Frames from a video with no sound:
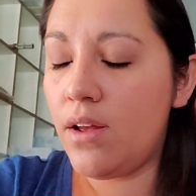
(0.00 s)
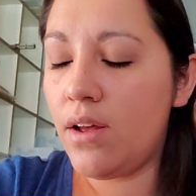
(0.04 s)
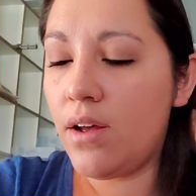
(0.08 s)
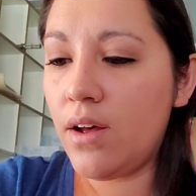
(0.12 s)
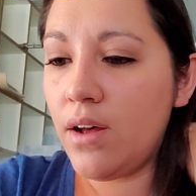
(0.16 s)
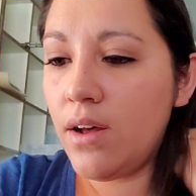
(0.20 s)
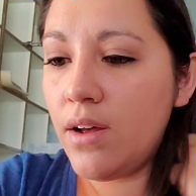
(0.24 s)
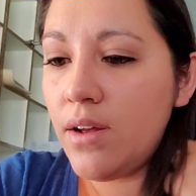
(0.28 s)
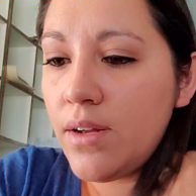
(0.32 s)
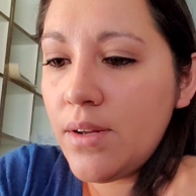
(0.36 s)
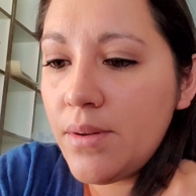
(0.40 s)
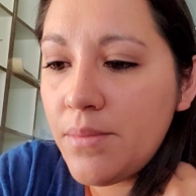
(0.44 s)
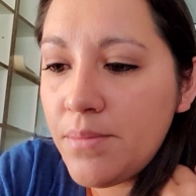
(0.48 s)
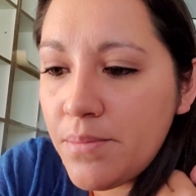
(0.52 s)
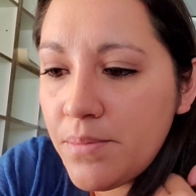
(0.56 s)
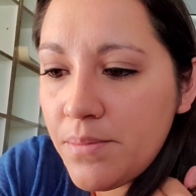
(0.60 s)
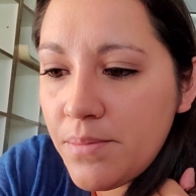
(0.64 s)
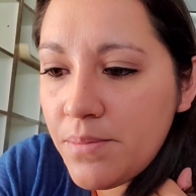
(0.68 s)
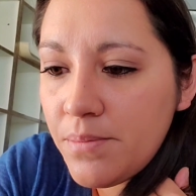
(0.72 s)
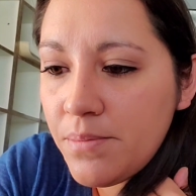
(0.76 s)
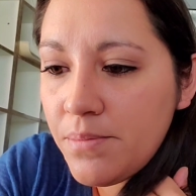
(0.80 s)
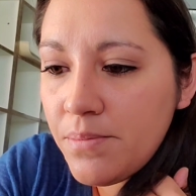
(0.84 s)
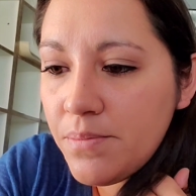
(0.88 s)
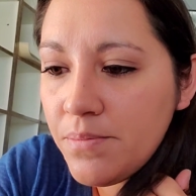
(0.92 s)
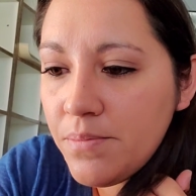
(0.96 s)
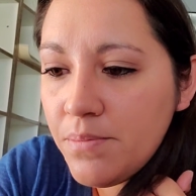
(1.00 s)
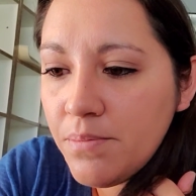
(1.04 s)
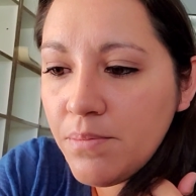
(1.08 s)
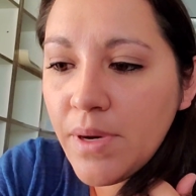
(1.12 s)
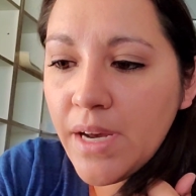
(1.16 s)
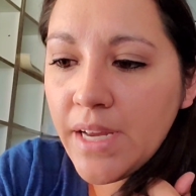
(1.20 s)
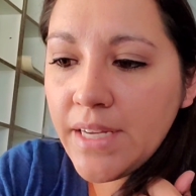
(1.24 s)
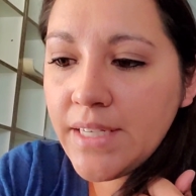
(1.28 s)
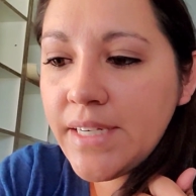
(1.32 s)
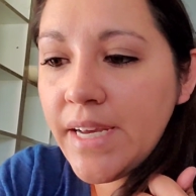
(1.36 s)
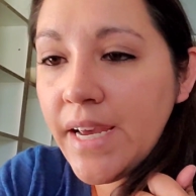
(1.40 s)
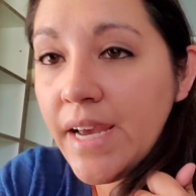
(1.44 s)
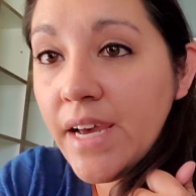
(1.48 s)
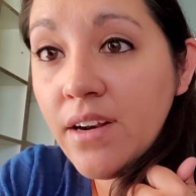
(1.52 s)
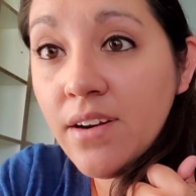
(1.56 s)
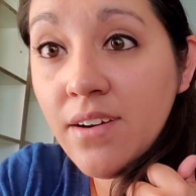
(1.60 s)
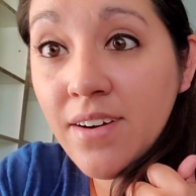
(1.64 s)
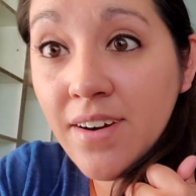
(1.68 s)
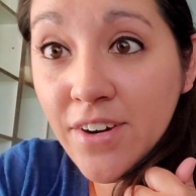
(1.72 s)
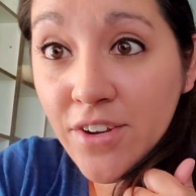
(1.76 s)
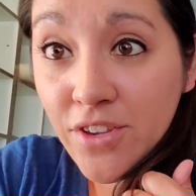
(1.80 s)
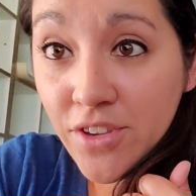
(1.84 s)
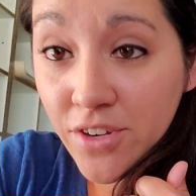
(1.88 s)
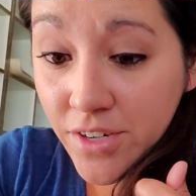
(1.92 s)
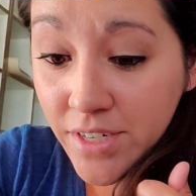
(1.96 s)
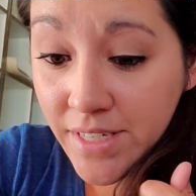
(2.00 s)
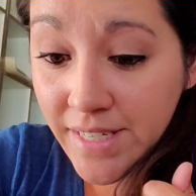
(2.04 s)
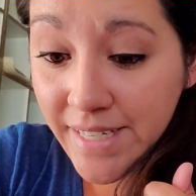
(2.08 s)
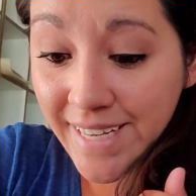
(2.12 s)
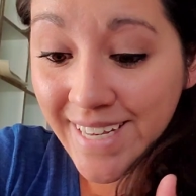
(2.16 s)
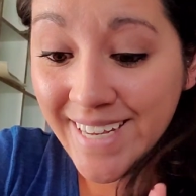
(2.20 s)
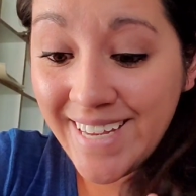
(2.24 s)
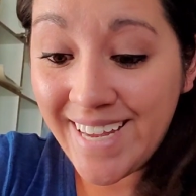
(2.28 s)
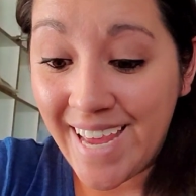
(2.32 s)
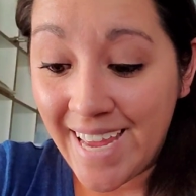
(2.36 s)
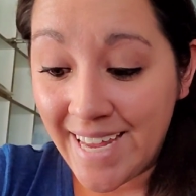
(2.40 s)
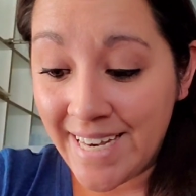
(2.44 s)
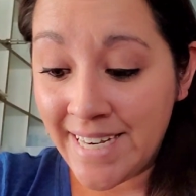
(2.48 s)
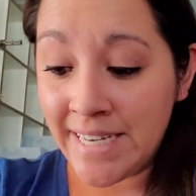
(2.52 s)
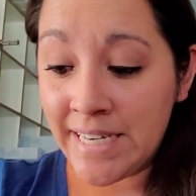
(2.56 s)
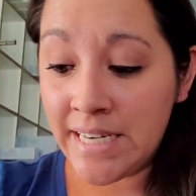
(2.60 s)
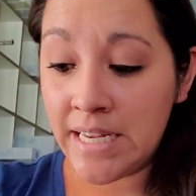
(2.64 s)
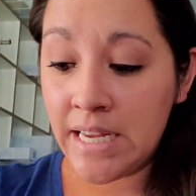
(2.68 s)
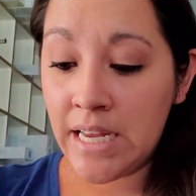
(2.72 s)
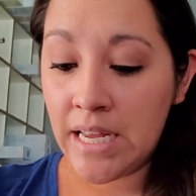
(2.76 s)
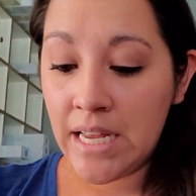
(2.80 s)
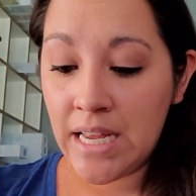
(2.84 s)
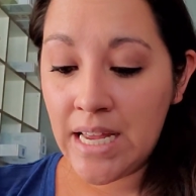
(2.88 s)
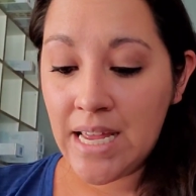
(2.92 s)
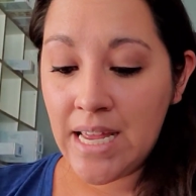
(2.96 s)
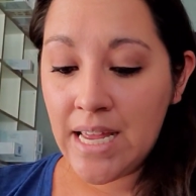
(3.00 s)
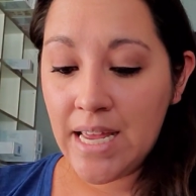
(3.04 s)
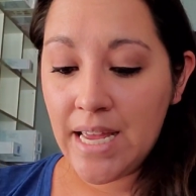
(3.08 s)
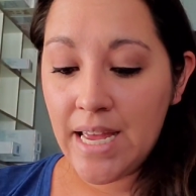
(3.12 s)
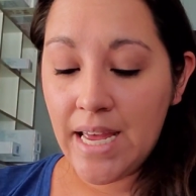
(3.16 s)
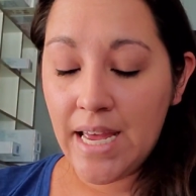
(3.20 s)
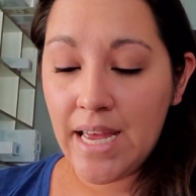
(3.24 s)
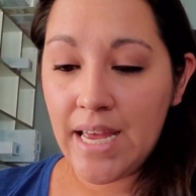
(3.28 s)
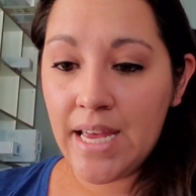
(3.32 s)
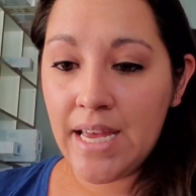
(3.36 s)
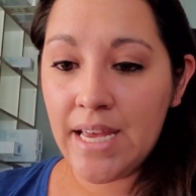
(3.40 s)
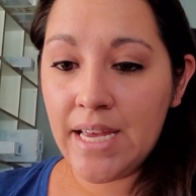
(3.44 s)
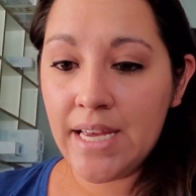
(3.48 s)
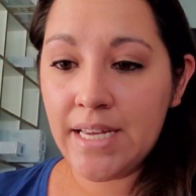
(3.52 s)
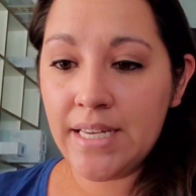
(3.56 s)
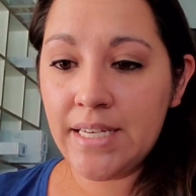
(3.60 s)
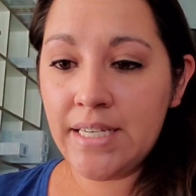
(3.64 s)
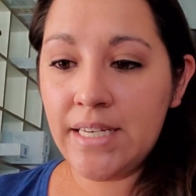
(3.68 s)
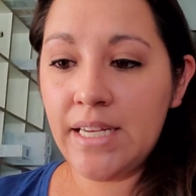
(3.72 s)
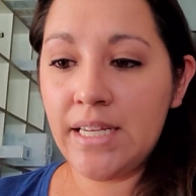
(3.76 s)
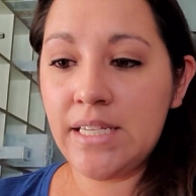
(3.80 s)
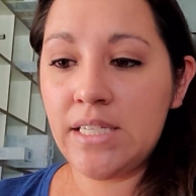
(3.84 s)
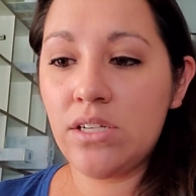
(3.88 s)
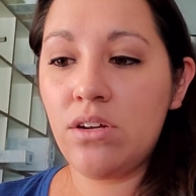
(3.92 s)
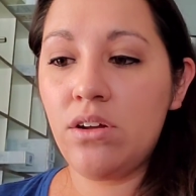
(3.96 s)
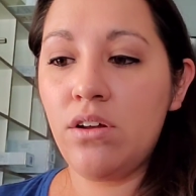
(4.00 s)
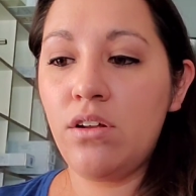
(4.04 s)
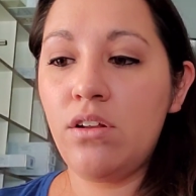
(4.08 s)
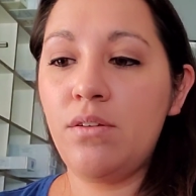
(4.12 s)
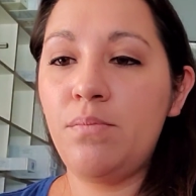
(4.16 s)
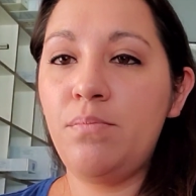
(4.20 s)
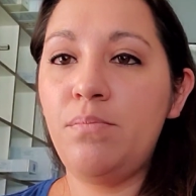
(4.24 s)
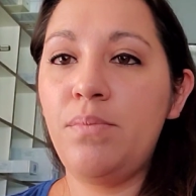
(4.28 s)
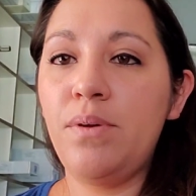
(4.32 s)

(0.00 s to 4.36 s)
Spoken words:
by Diane Arthurs again, and it's called